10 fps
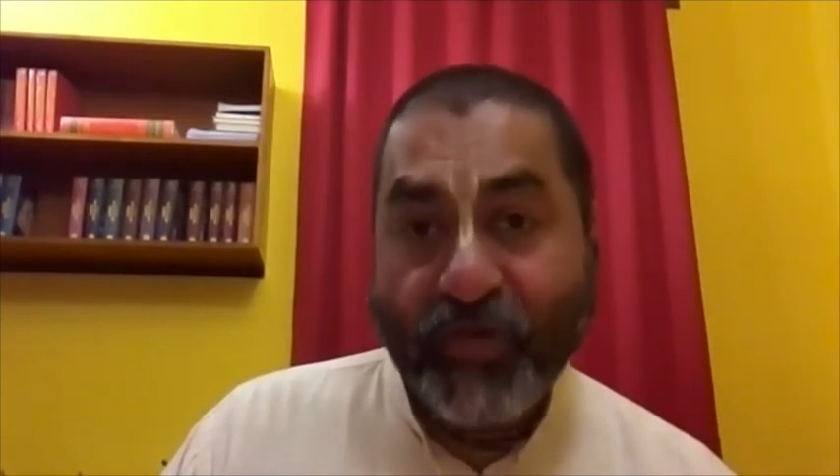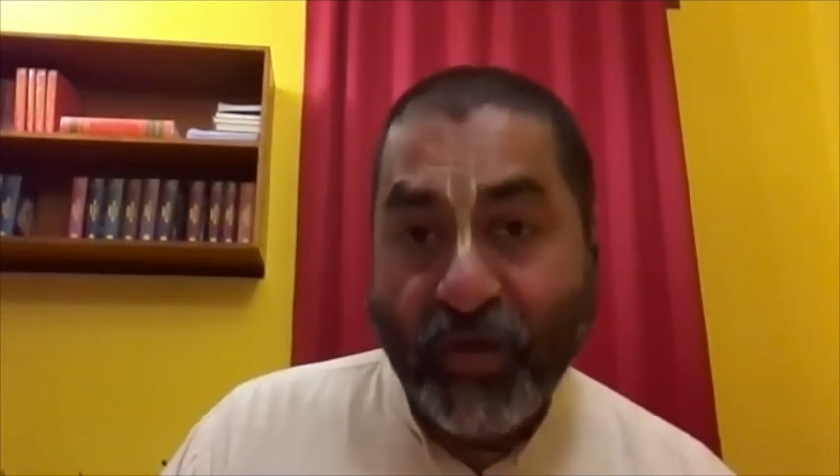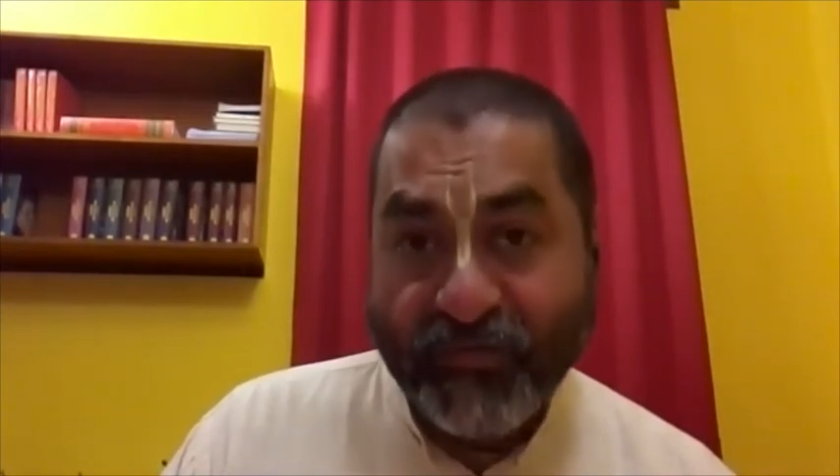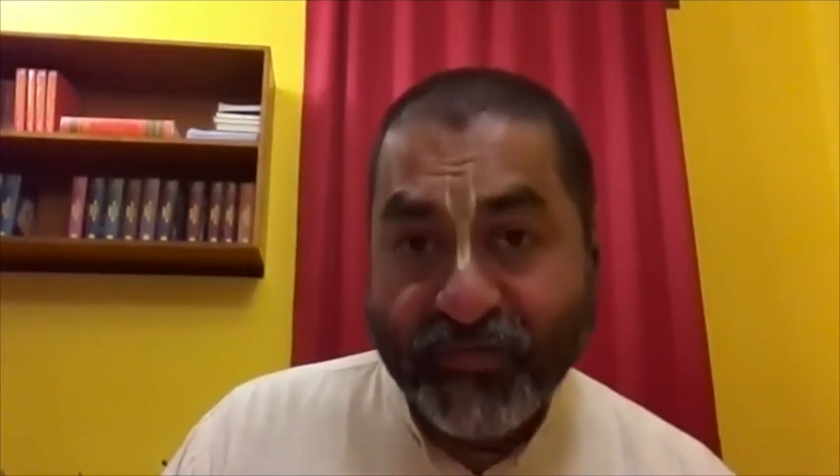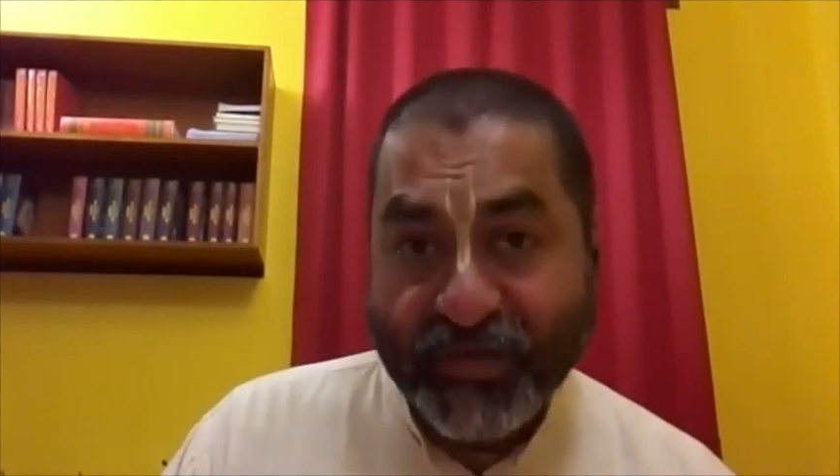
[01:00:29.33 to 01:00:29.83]

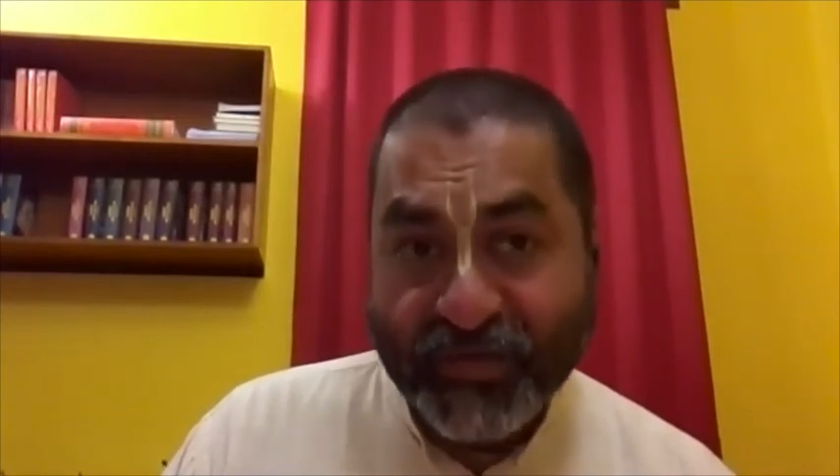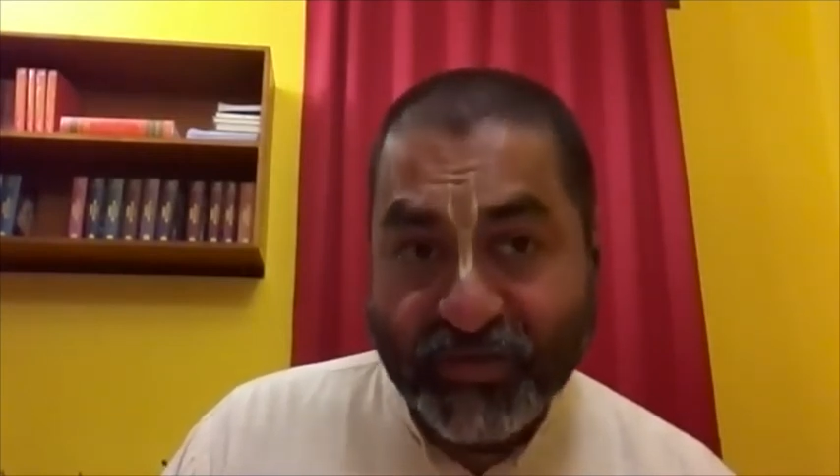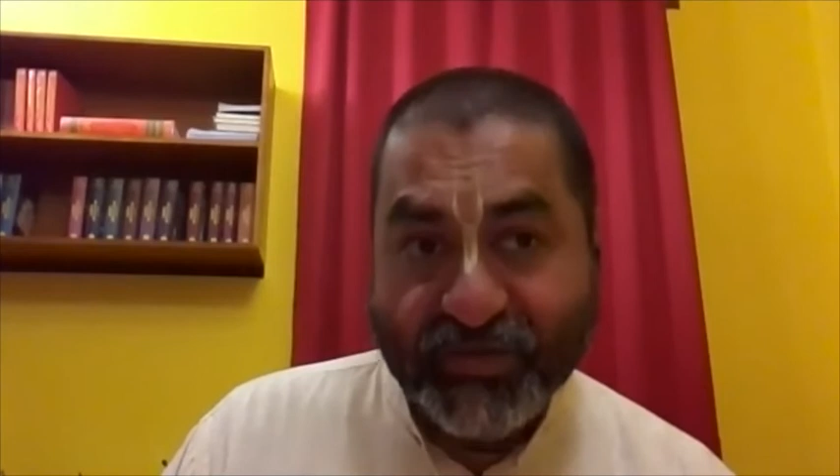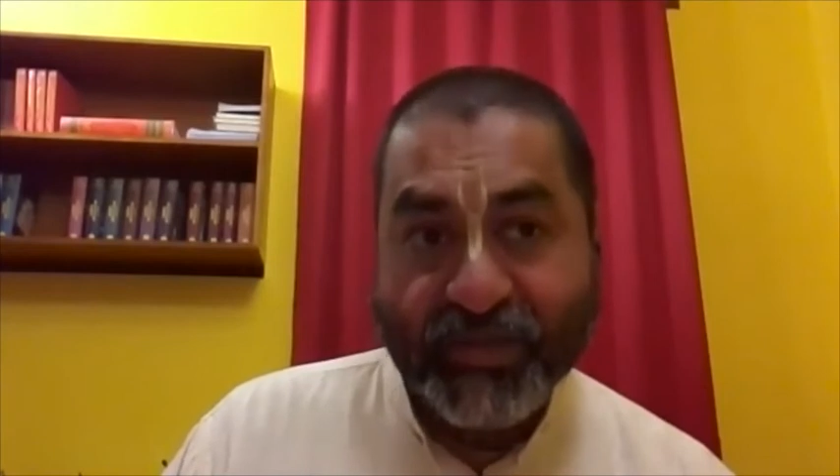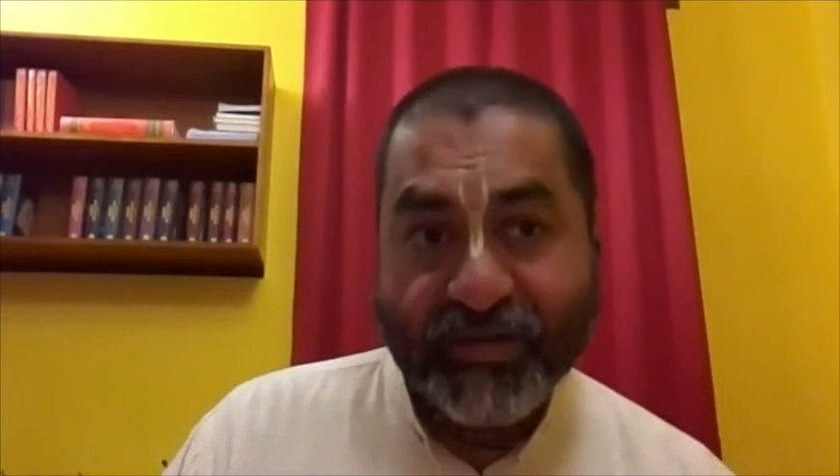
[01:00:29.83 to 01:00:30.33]
confidence
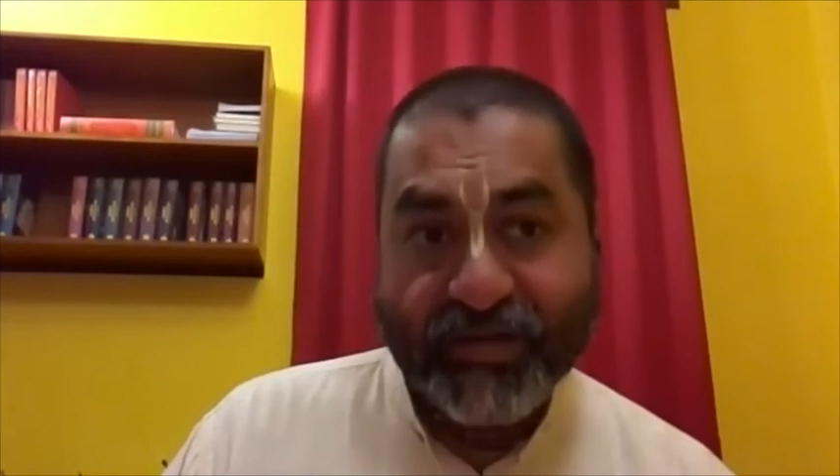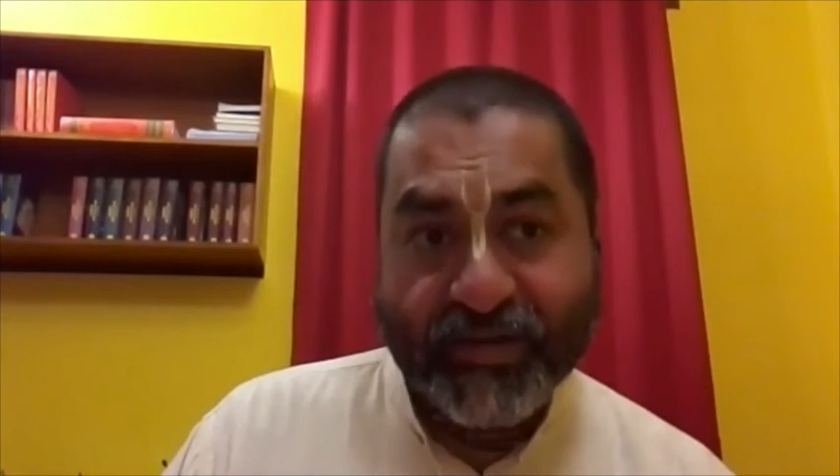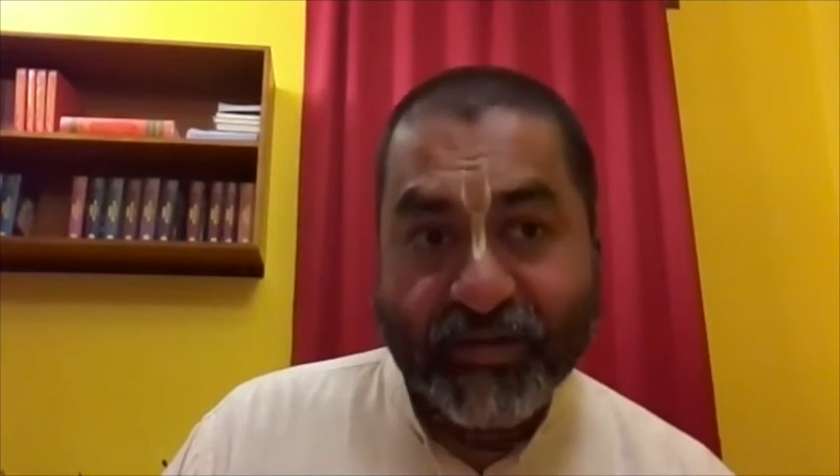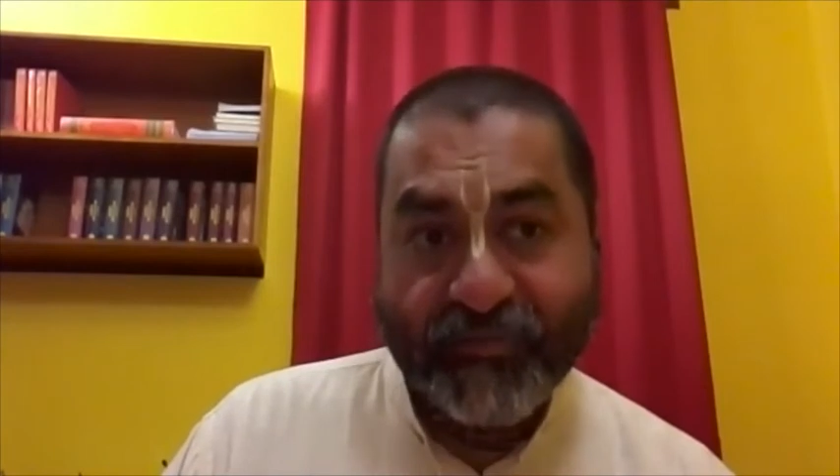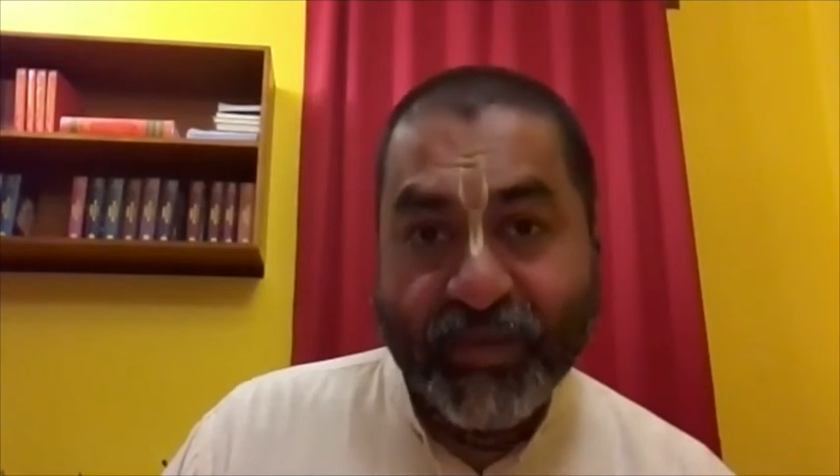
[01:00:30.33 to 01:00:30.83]
to surrender.